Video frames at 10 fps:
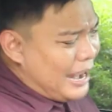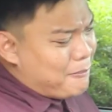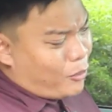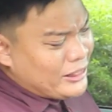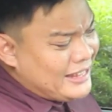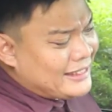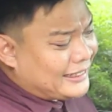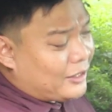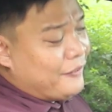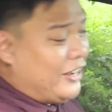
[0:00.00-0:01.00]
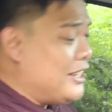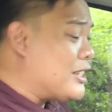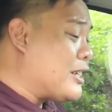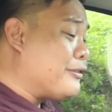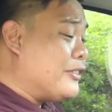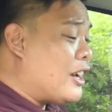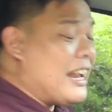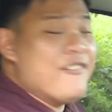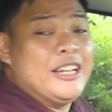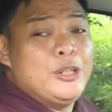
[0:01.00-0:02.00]
and more than the convenience of
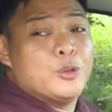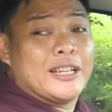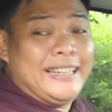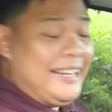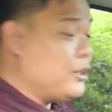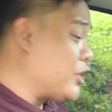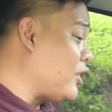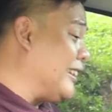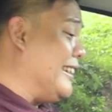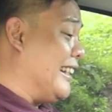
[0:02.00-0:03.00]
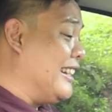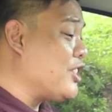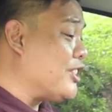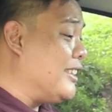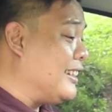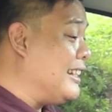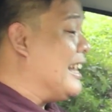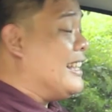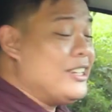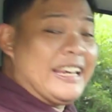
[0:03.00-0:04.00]
not having to use a key to start the ignition,
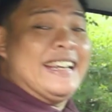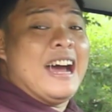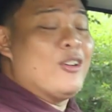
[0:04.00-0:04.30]
you can